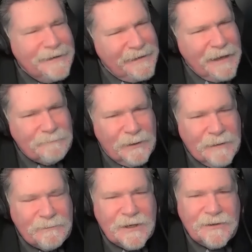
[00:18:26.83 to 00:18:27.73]
That
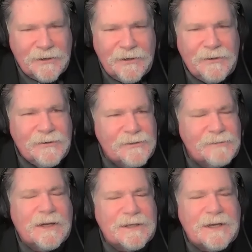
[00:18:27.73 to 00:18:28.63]
blipped in the news,
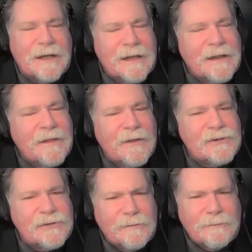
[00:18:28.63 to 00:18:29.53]
but
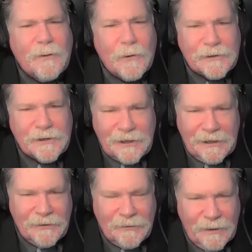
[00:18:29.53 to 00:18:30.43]
those are important
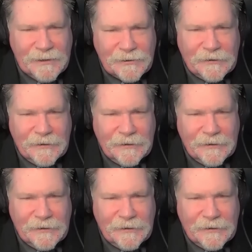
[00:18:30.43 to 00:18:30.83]
in the winter.